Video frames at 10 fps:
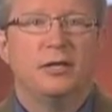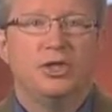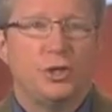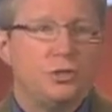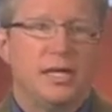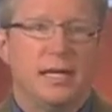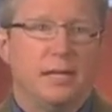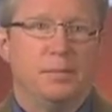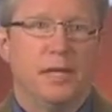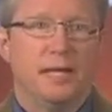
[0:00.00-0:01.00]
Choosing an
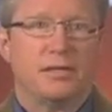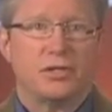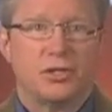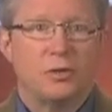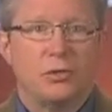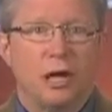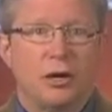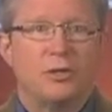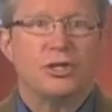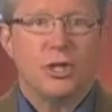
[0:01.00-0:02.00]
implant that's too
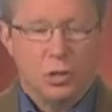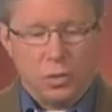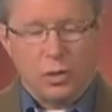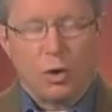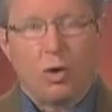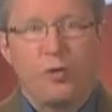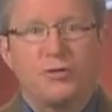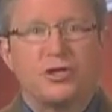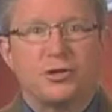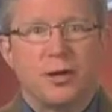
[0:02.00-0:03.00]
large will
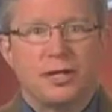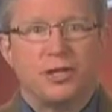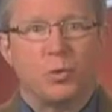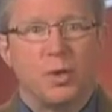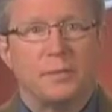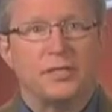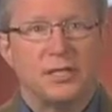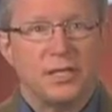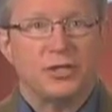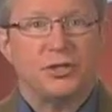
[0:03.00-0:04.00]
overstretch a
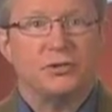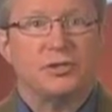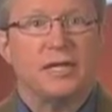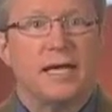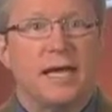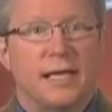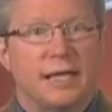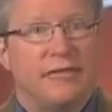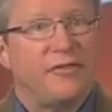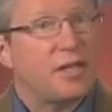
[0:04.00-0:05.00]
woman's tissues, and
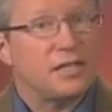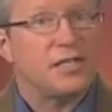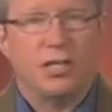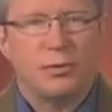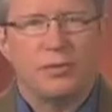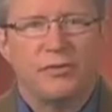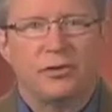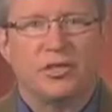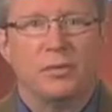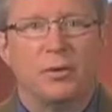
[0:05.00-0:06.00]
the effect is
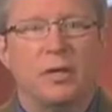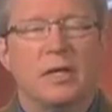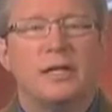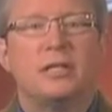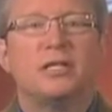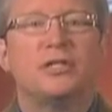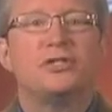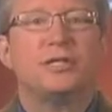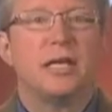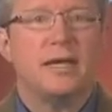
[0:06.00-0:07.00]
irreversible. The
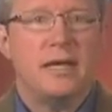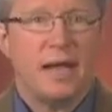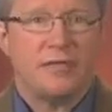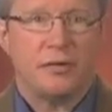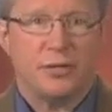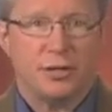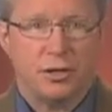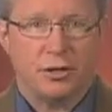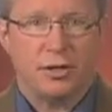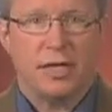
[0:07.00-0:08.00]
tissues can never
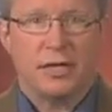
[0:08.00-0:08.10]
return